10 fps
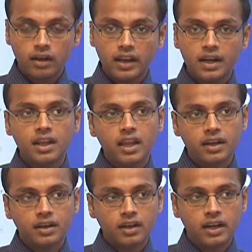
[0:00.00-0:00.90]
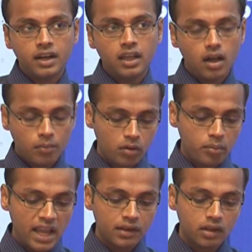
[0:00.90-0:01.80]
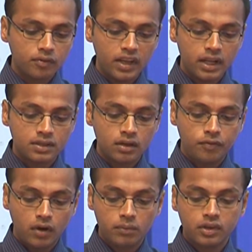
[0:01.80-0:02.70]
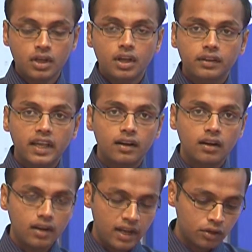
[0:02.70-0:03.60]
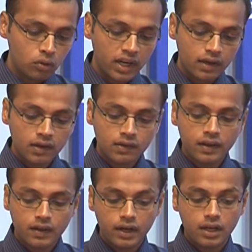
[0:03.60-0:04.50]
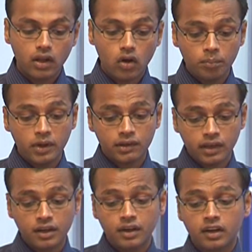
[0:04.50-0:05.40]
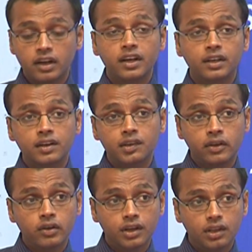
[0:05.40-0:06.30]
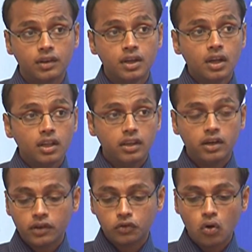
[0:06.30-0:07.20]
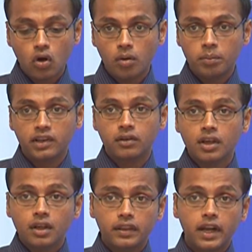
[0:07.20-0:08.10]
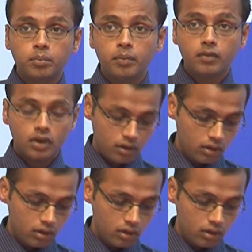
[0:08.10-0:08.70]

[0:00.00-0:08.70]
lending and interlending among banks and financial firms that led to recklessly creating complex and interconnected securities that were so complex that